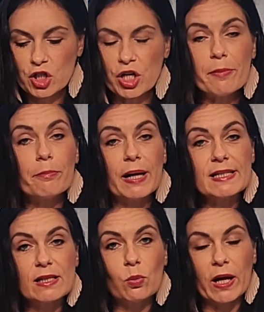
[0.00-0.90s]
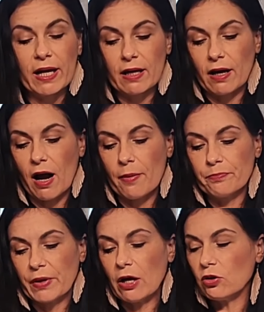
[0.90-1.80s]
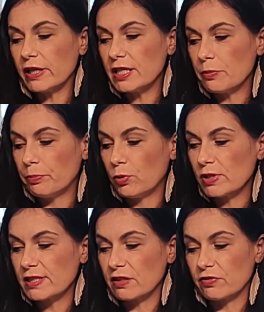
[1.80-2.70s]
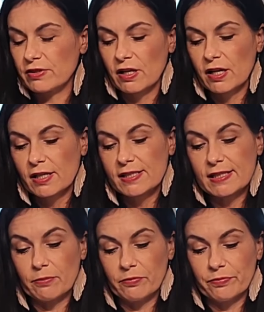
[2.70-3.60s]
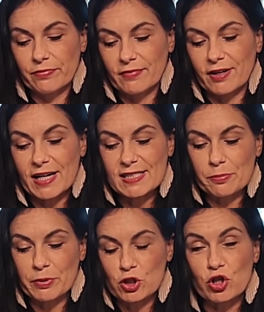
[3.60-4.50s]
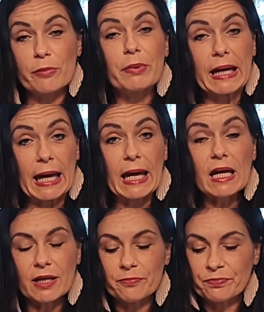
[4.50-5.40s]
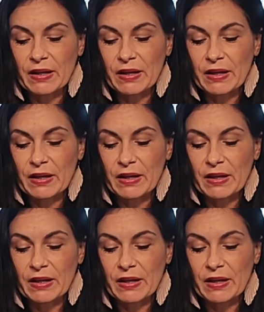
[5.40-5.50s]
Shrimp, by the way, I already posted some recipe shrimp cake.